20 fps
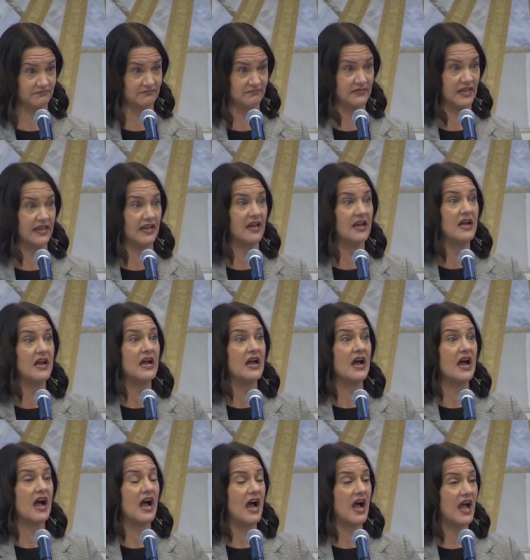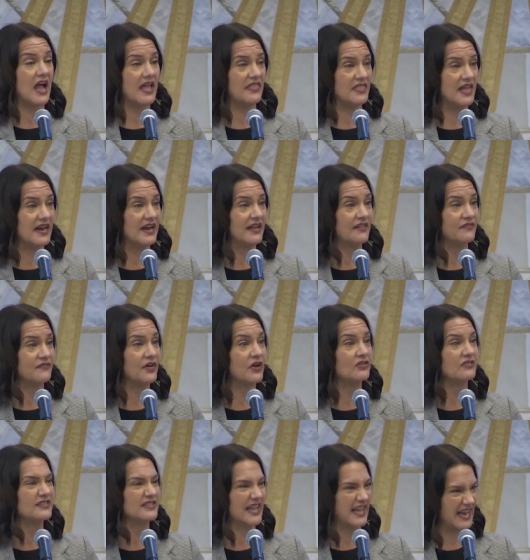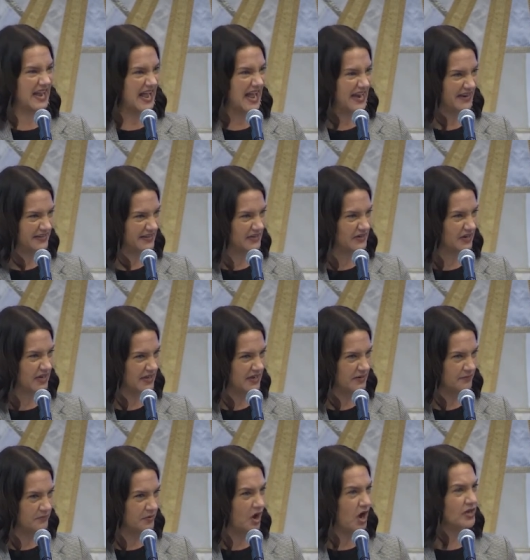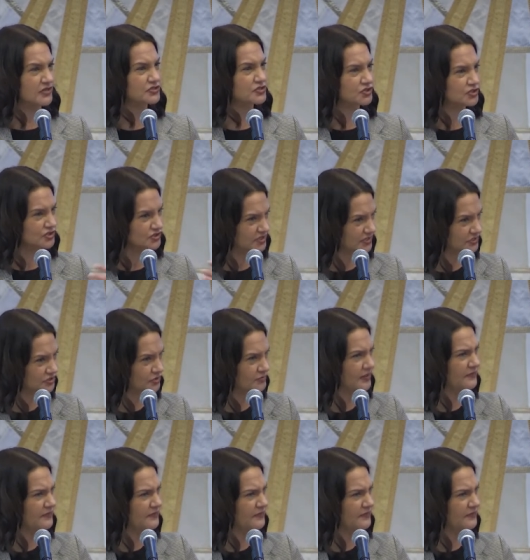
Like, and then I felt like I had an, an imposter syndrome.